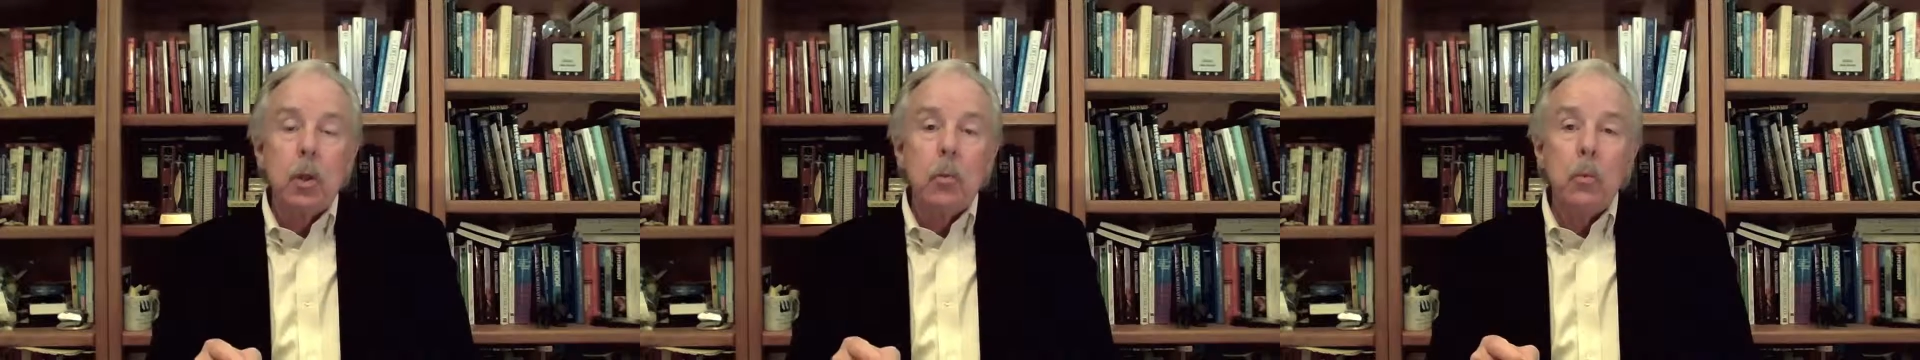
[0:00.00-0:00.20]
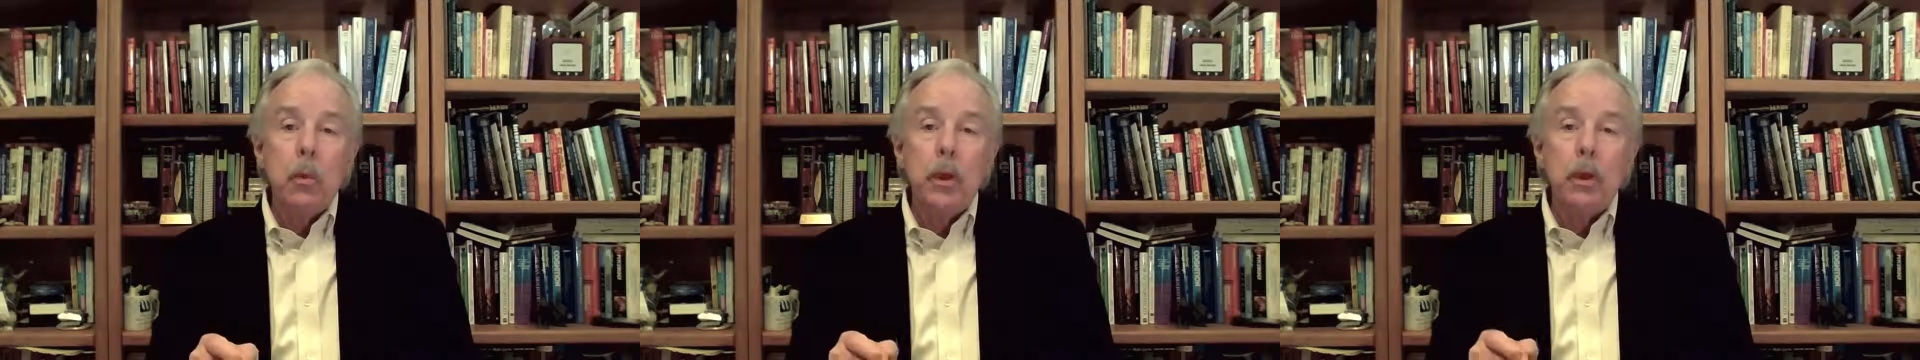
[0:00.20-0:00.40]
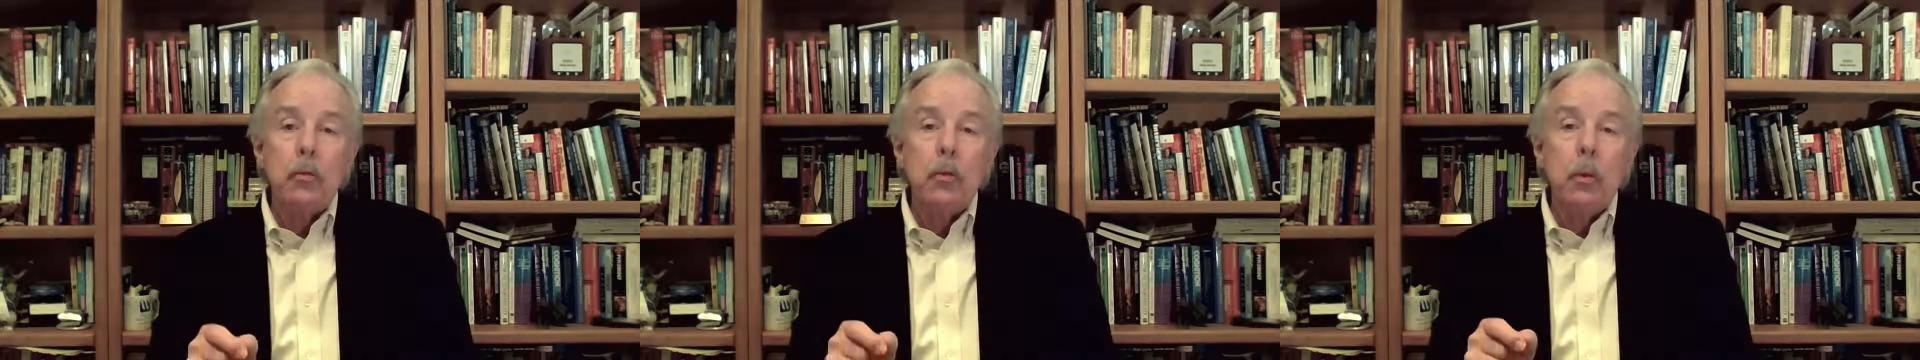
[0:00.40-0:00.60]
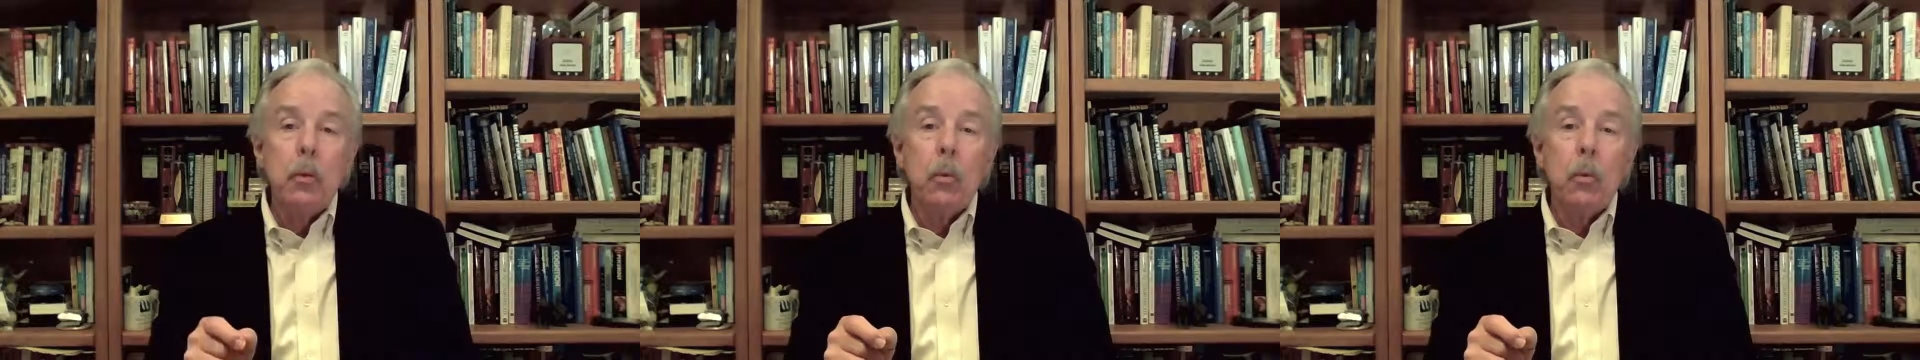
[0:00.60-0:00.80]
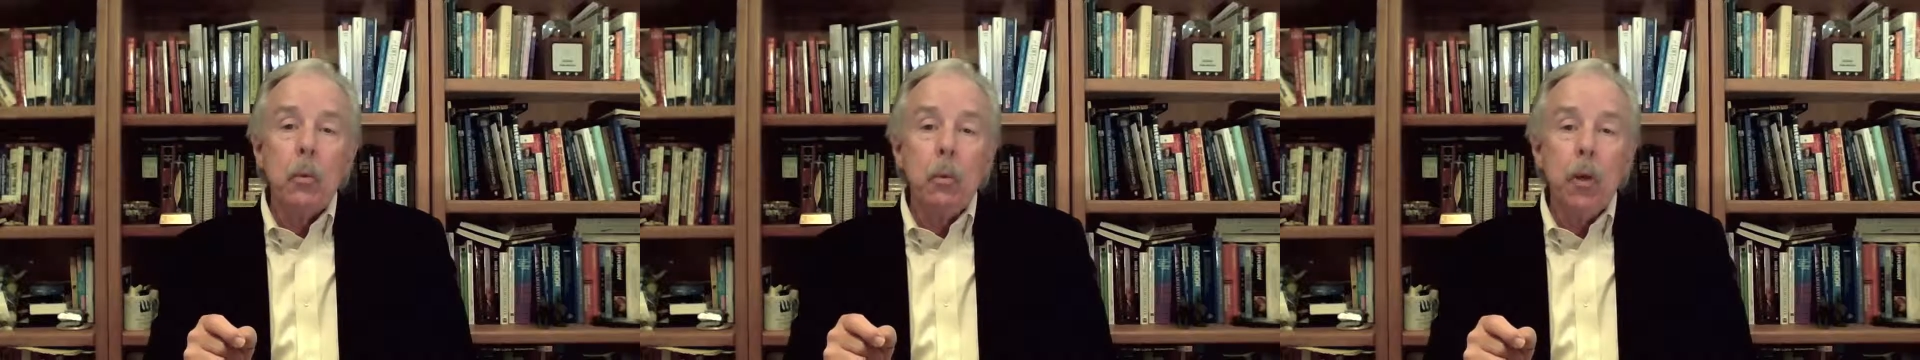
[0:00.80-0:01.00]
with
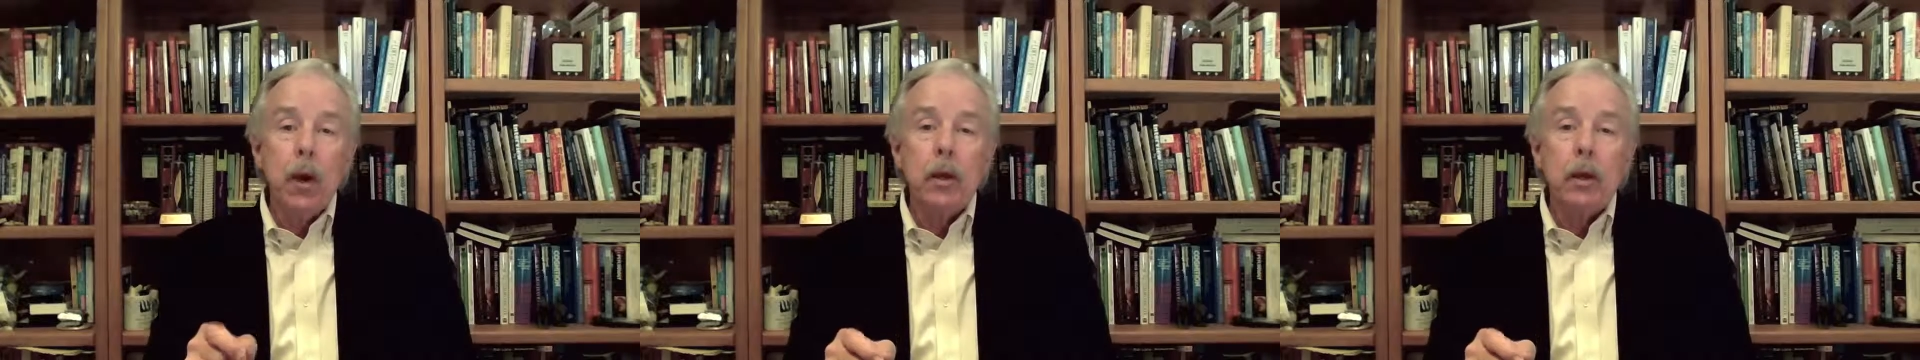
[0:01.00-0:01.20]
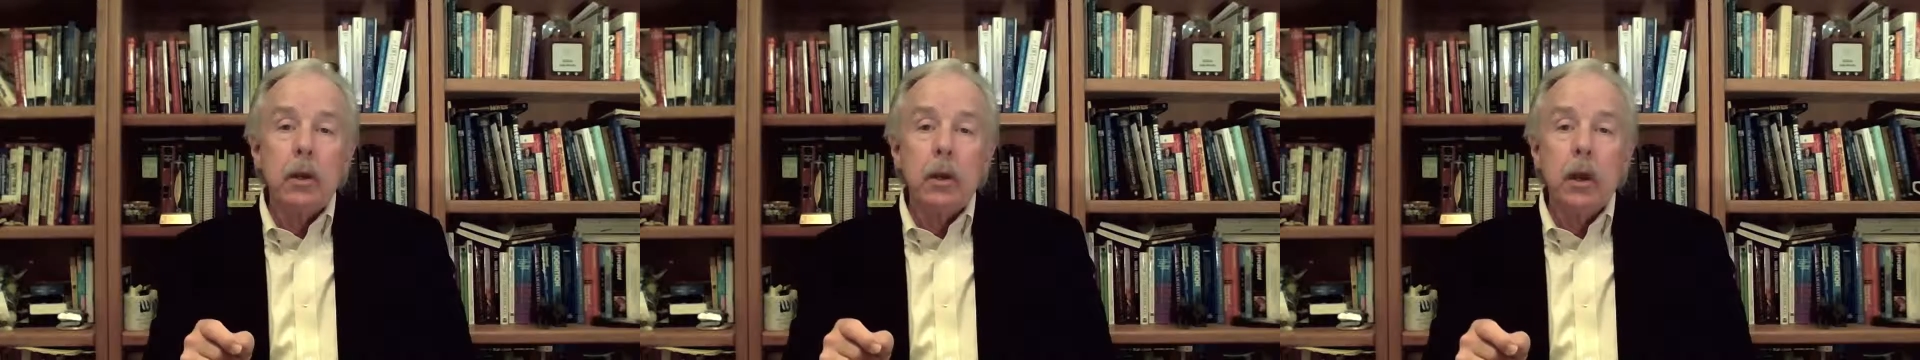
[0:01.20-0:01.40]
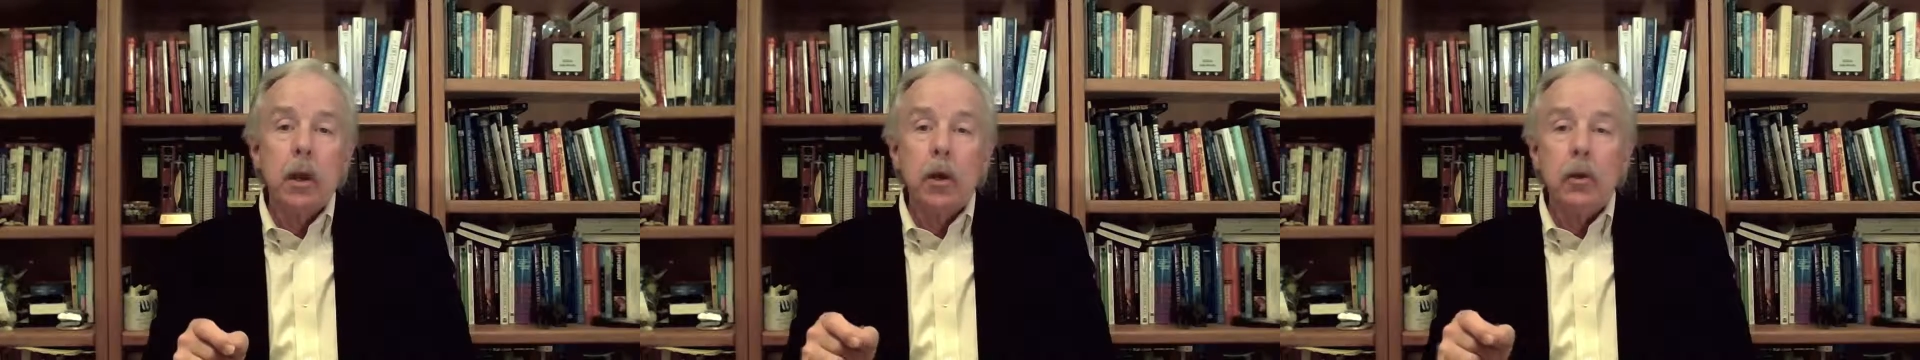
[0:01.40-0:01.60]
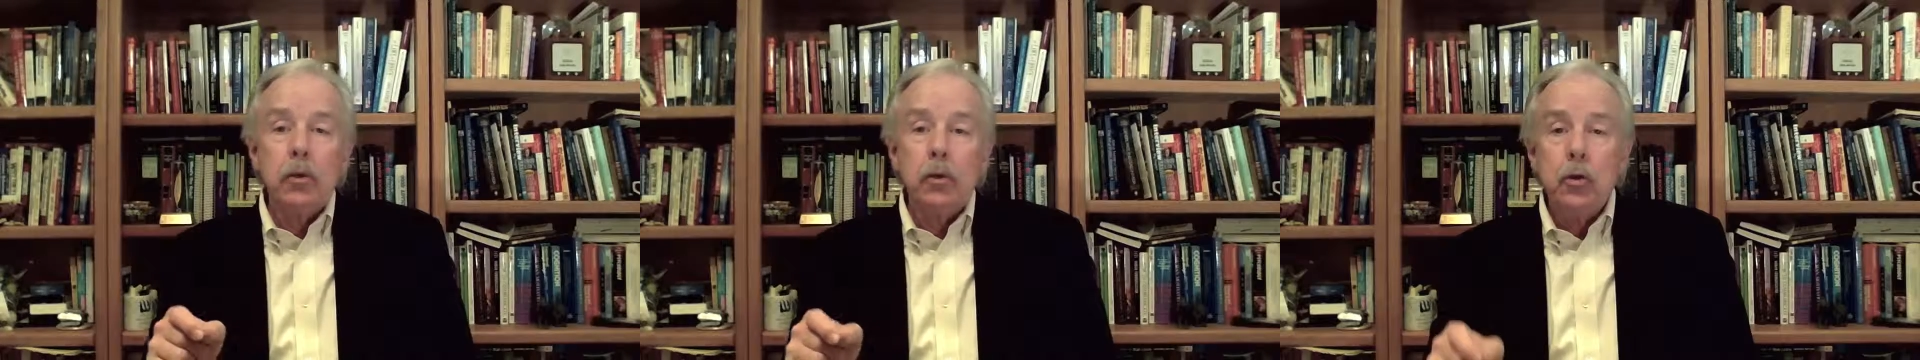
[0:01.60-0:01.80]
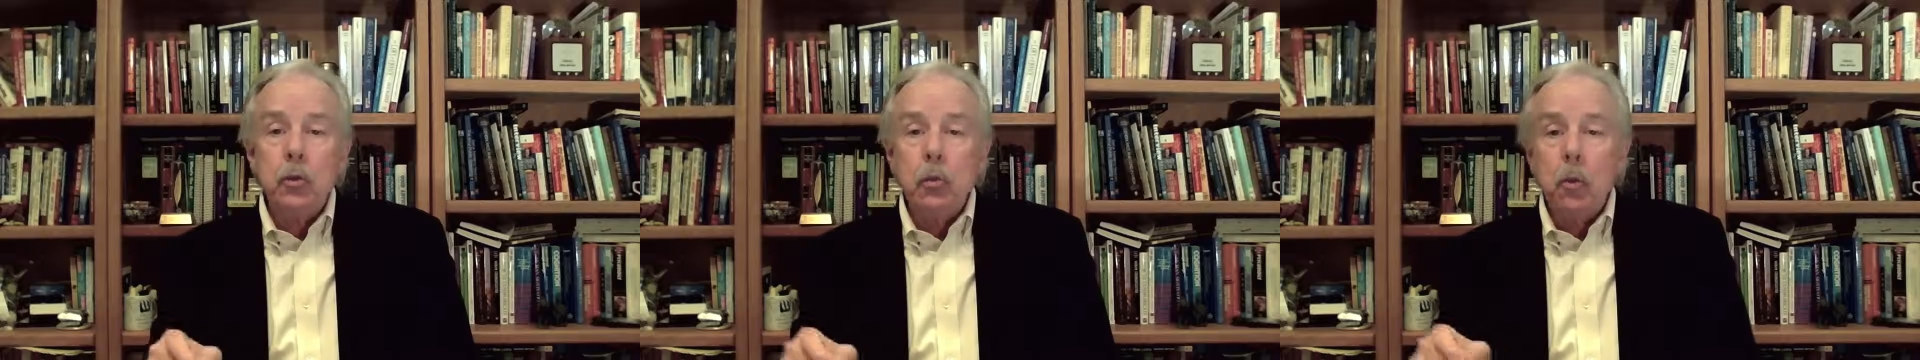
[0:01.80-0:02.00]
what
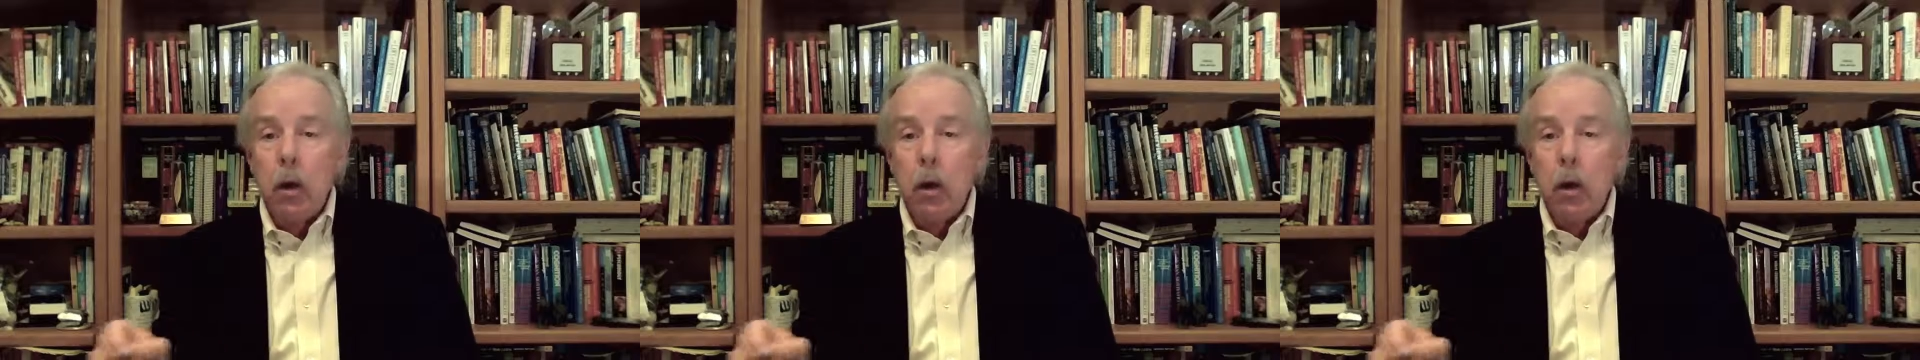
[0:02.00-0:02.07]
you